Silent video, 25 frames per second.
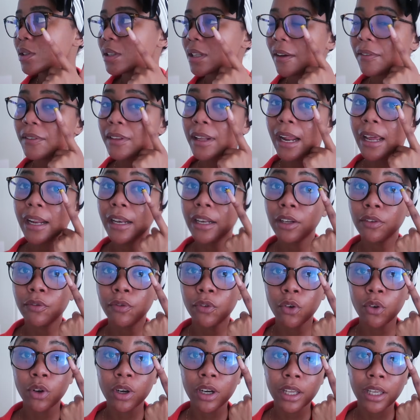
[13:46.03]
stuff that I need
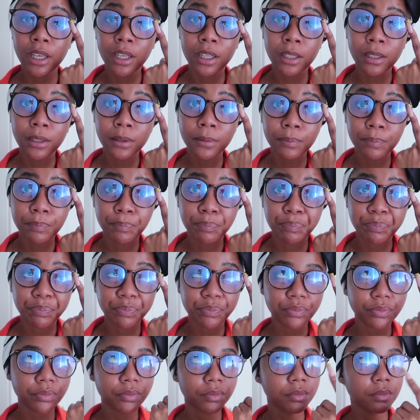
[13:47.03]
for real.
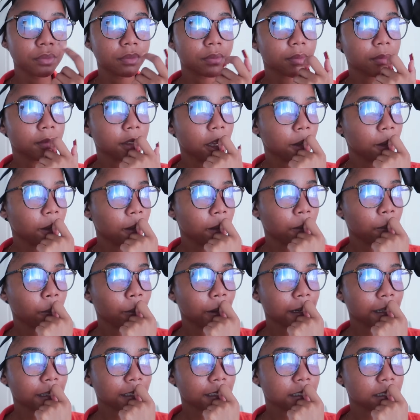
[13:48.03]

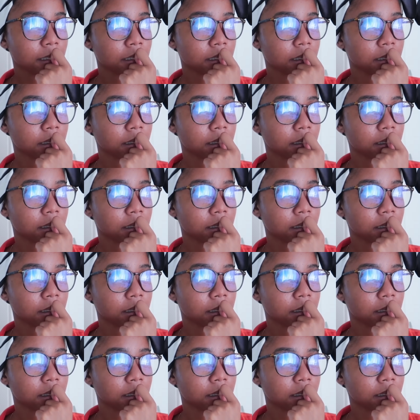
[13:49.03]
What else?